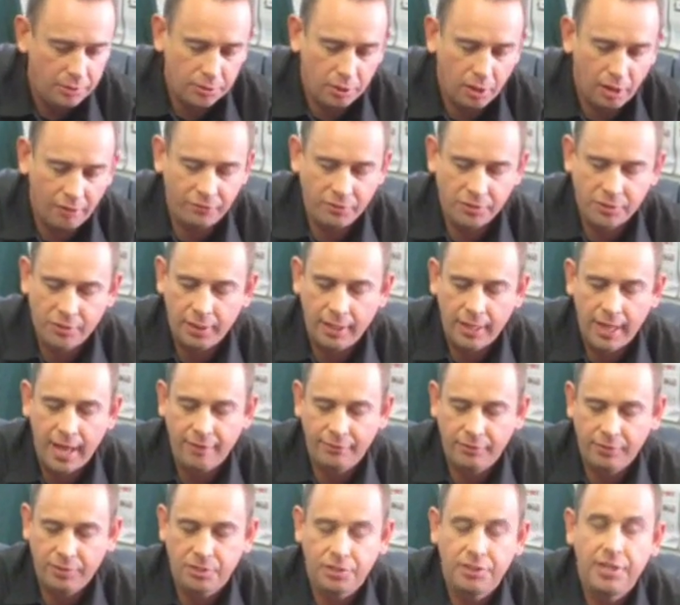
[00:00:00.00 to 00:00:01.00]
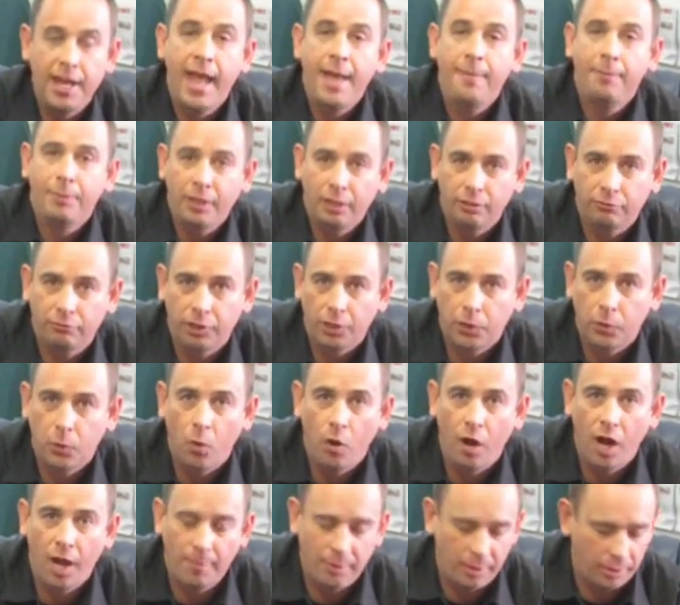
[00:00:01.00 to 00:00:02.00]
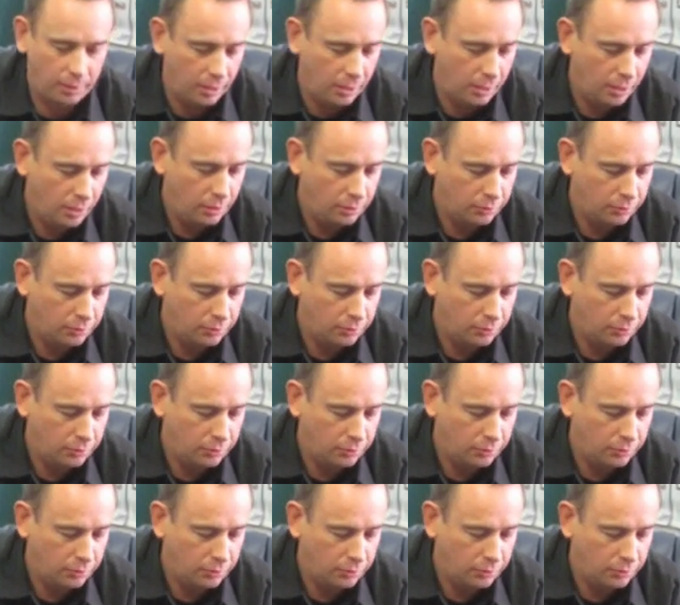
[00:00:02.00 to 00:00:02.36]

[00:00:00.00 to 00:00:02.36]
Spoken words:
to obviously have its damping requirement